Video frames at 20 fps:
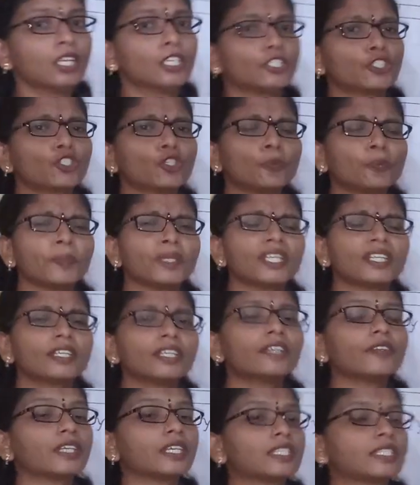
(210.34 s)

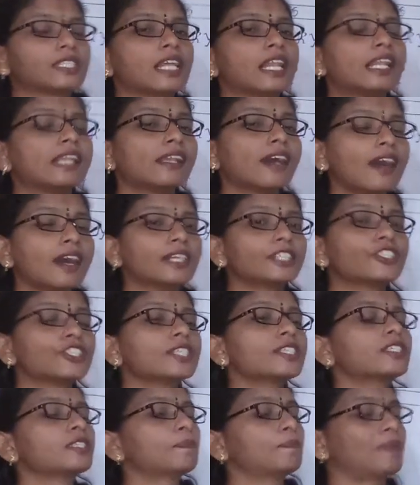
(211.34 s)
Jupiter is the
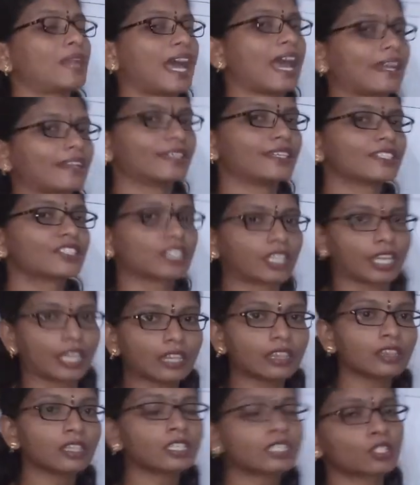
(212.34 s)
largest planet
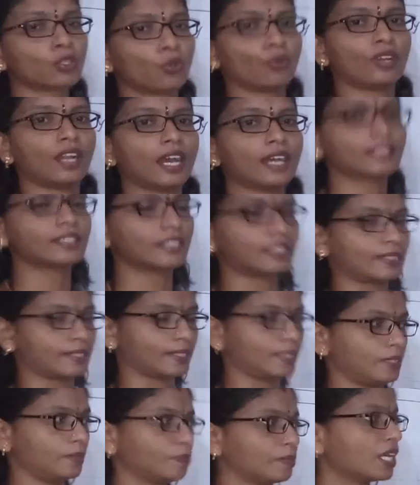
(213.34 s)
in the solar
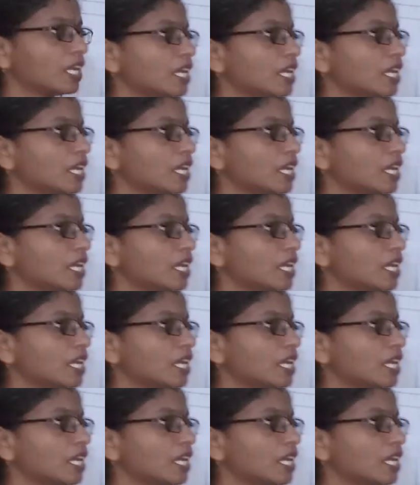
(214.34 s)
system.